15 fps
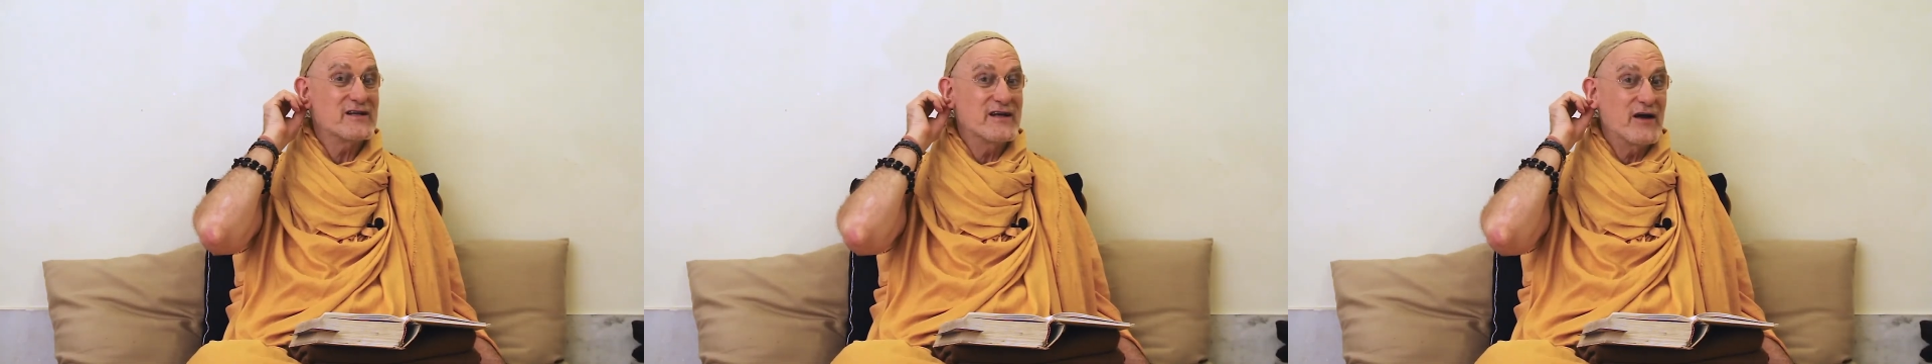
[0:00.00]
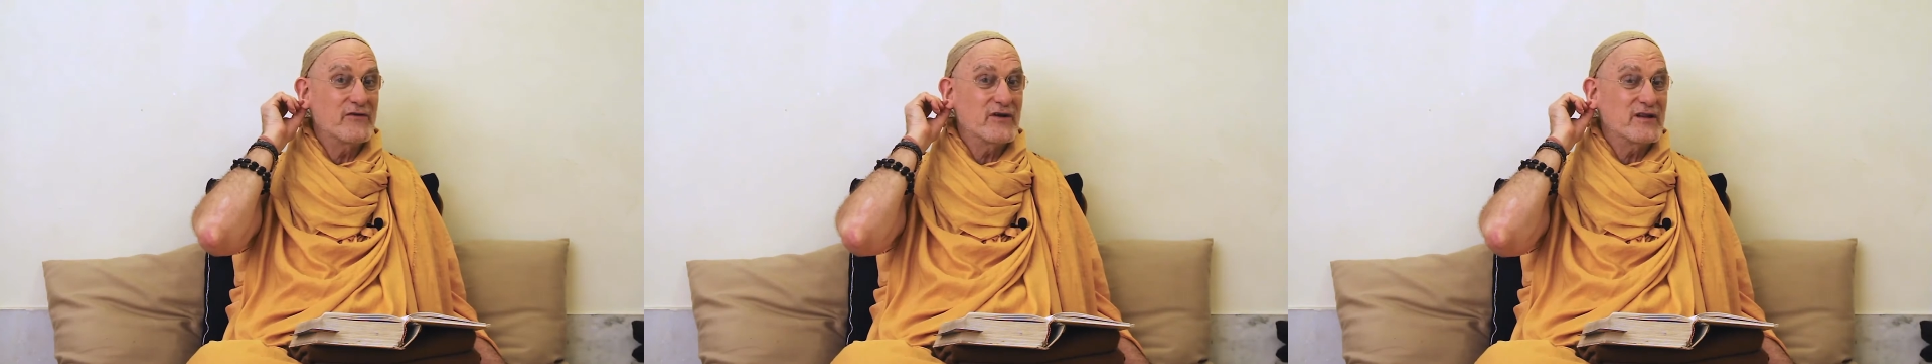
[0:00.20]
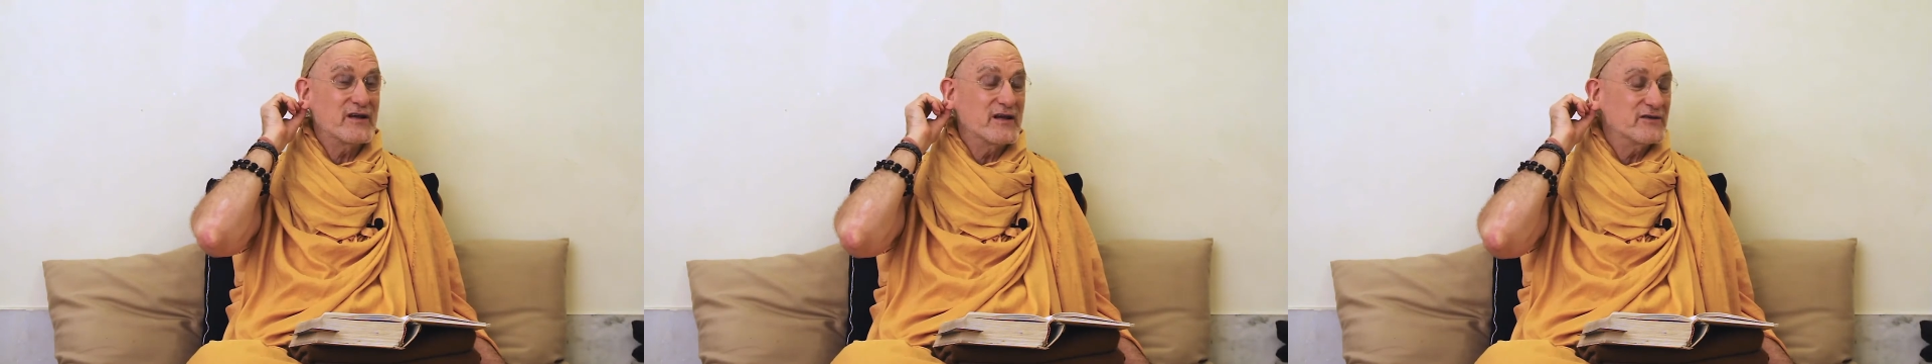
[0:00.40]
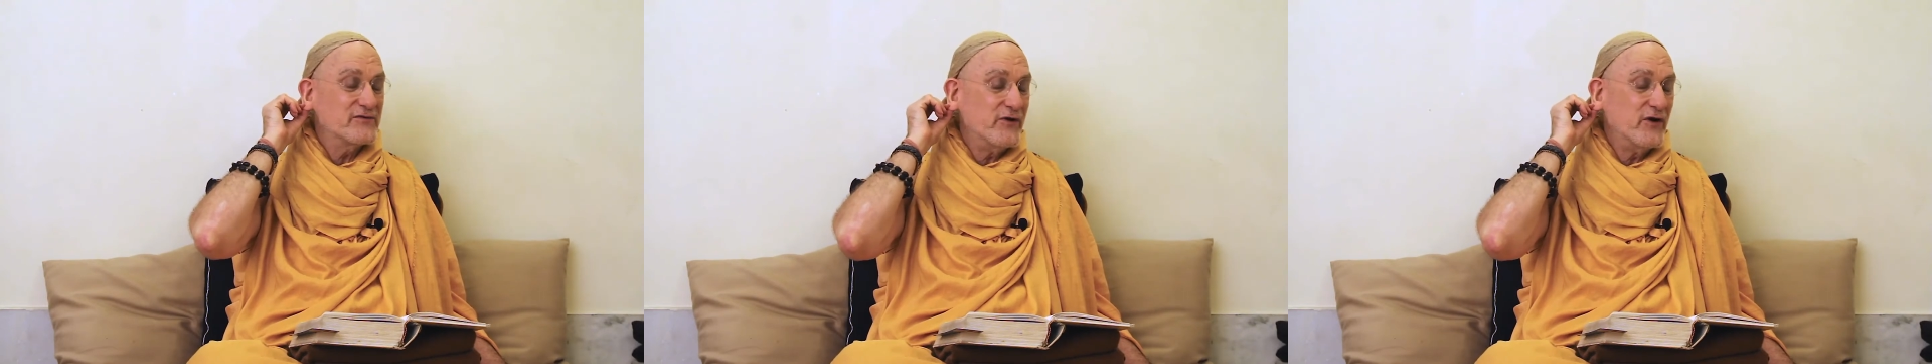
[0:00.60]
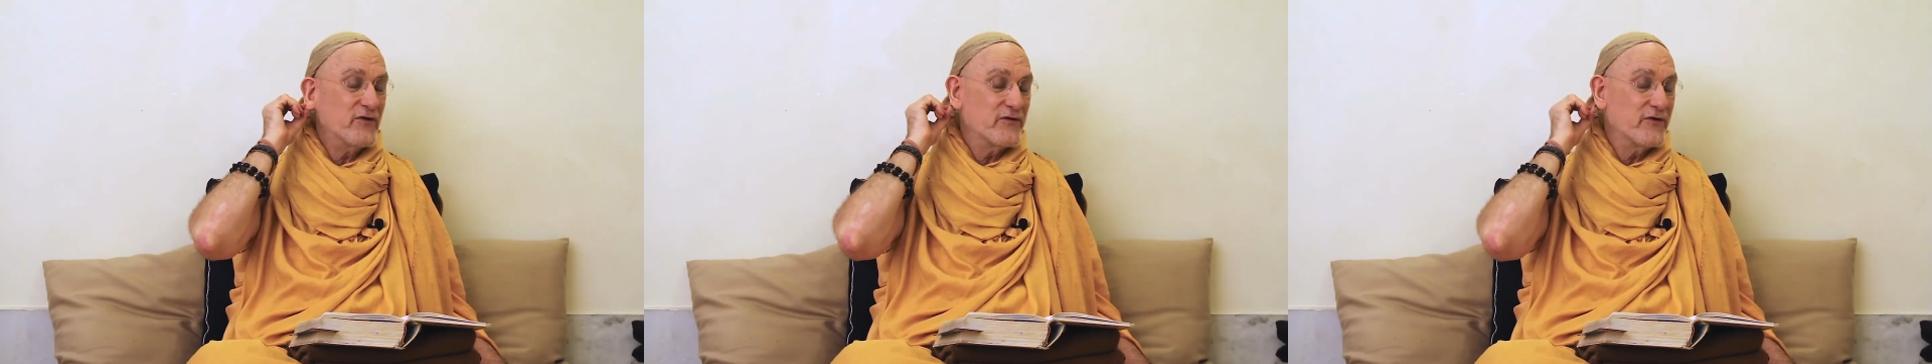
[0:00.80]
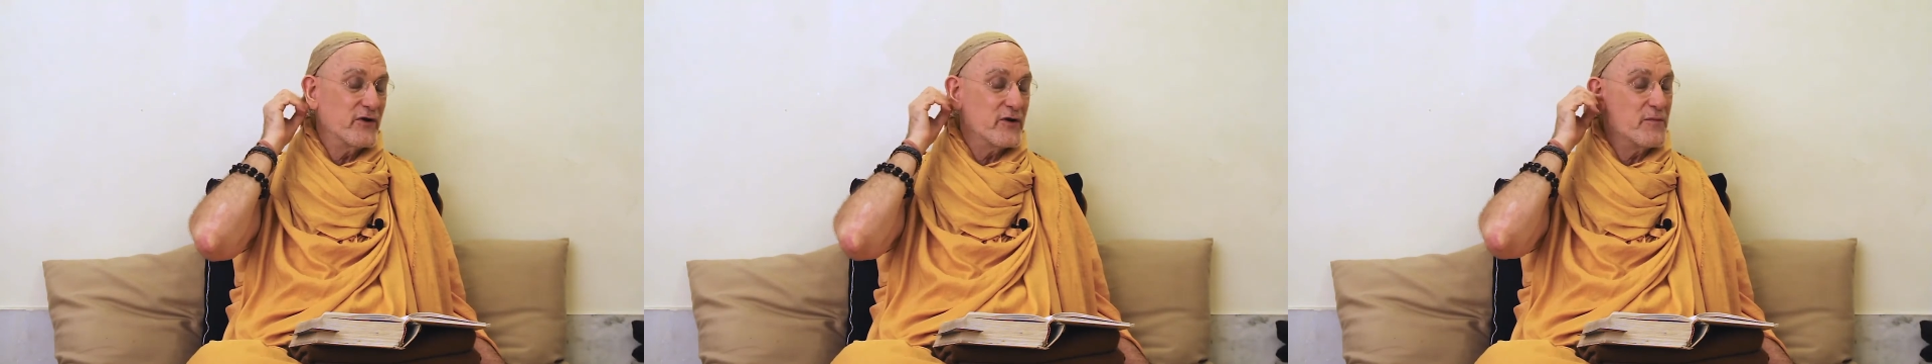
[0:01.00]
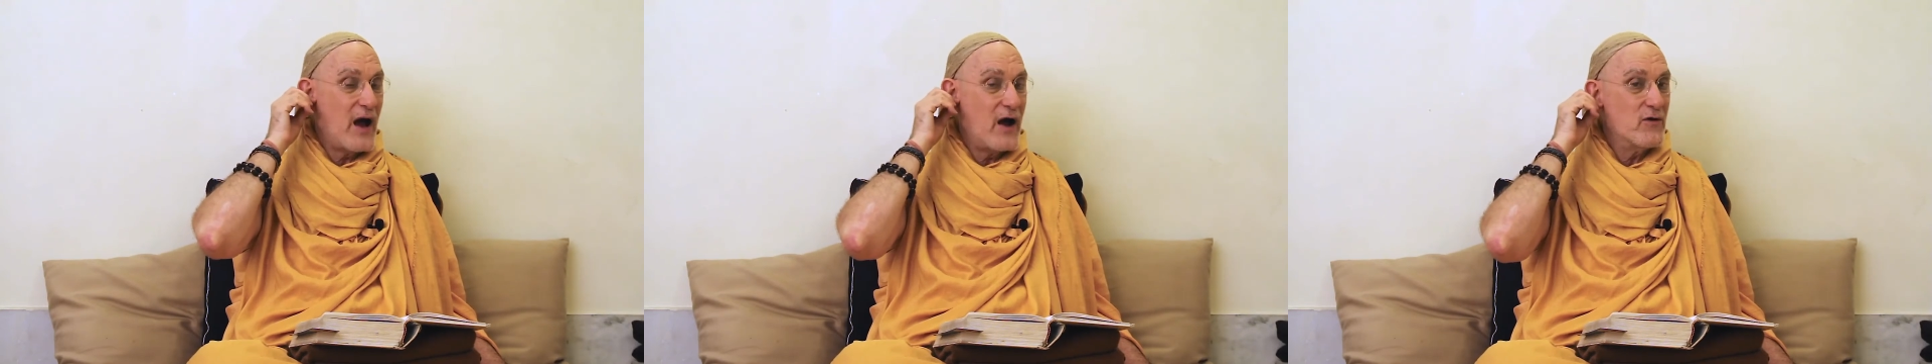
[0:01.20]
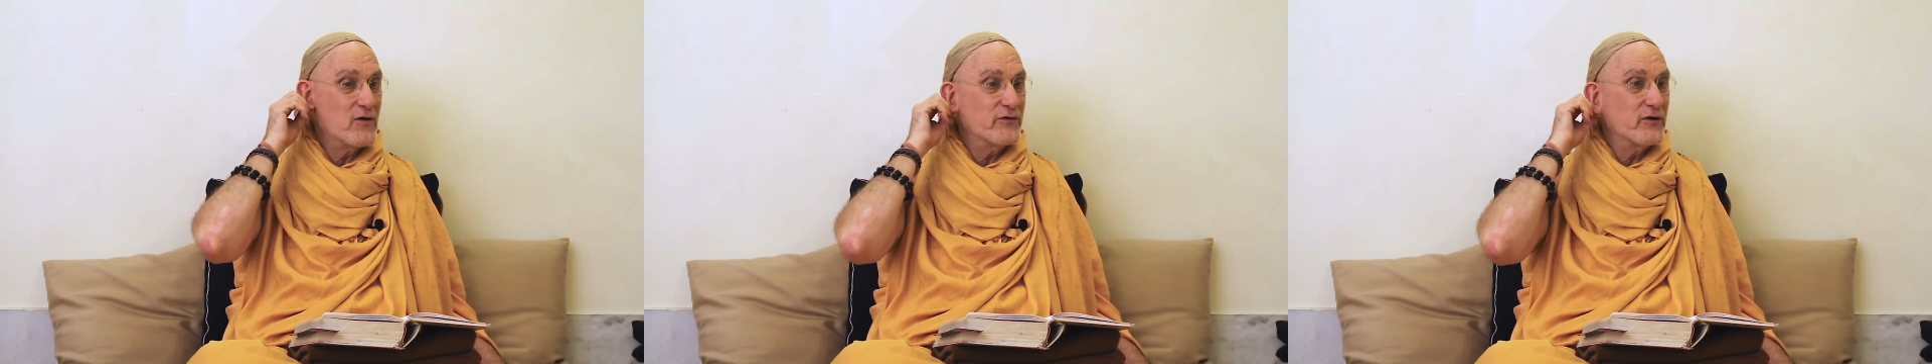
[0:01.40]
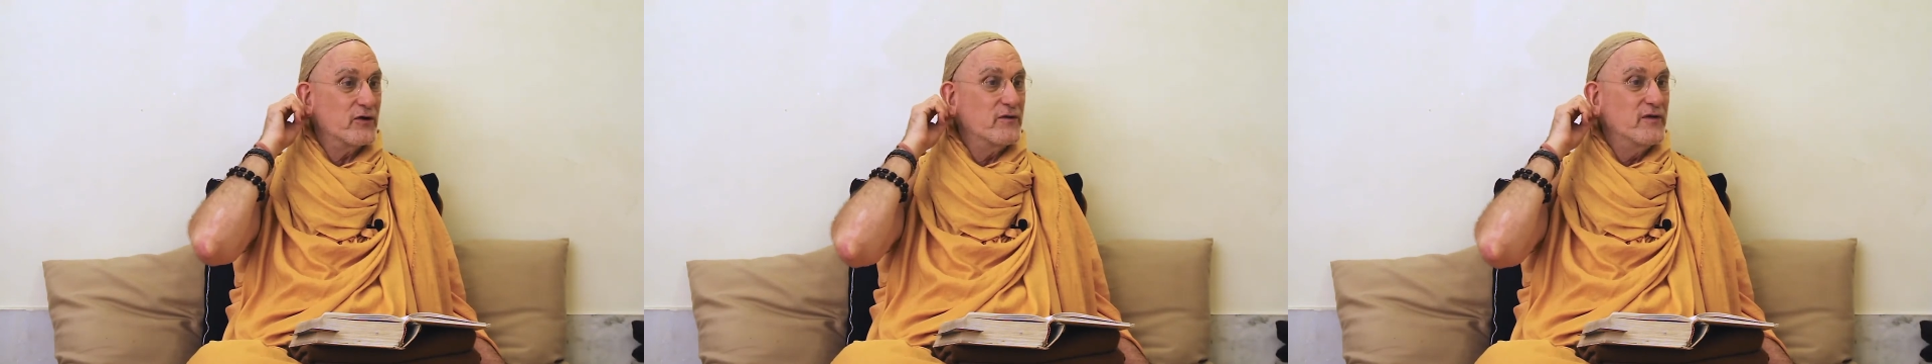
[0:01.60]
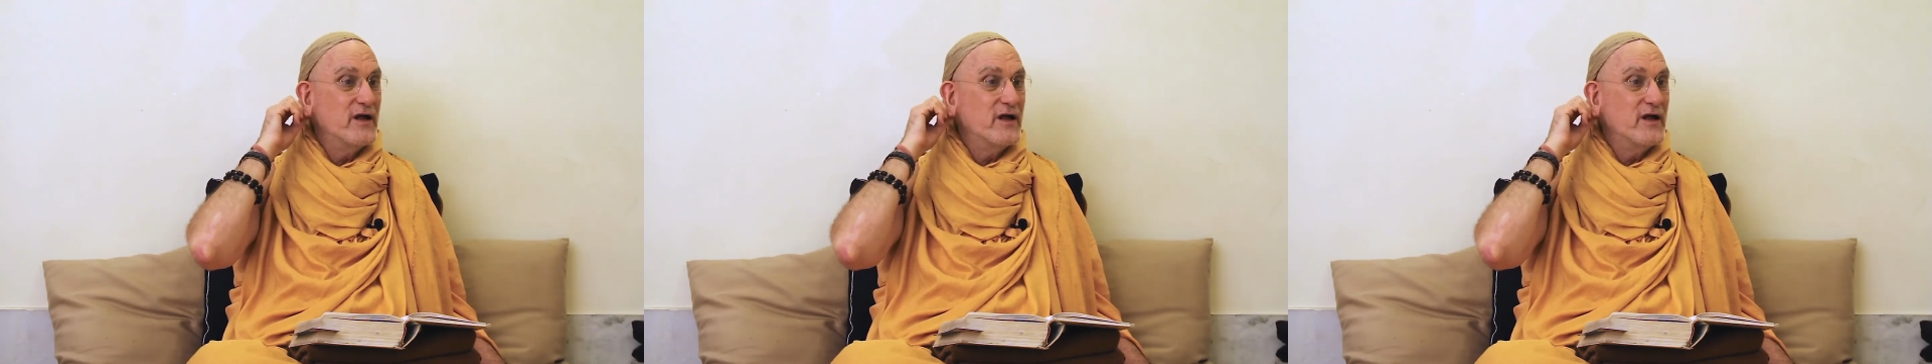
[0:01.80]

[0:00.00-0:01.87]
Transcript: everything. He's very, very powerful.